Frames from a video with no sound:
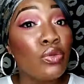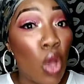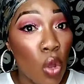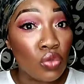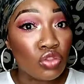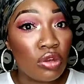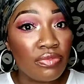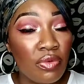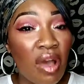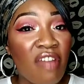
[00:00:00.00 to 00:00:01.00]
don't own
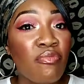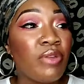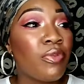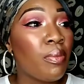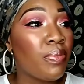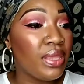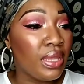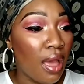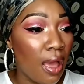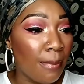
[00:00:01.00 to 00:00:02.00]
trophy wife, but from
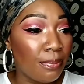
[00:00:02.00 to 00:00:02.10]
the,